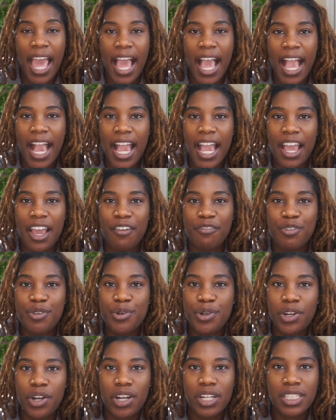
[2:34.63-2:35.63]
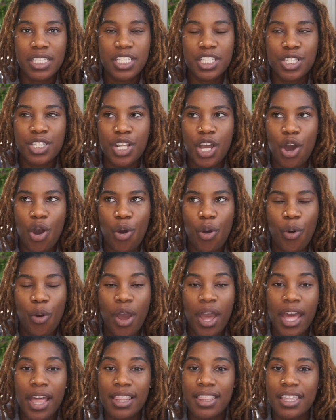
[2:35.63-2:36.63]
And if you girlies
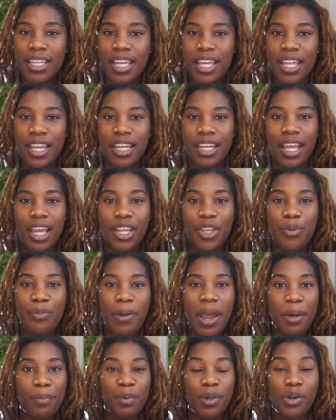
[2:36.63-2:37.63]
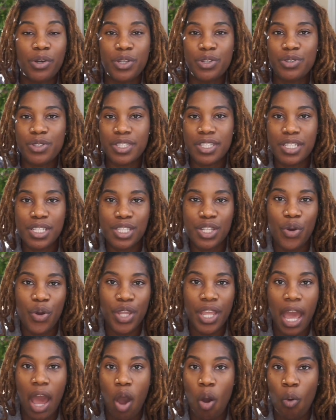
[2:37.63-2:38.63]
know, then you probably gonna use this
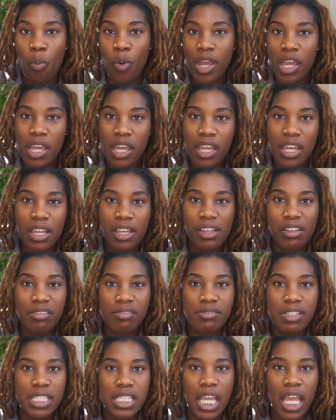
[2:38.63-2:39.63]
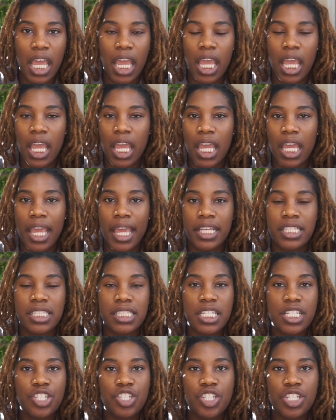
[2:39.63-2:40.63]
on y'all weaves and
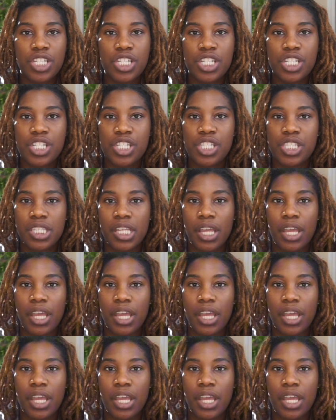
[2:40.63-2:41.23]
extensions,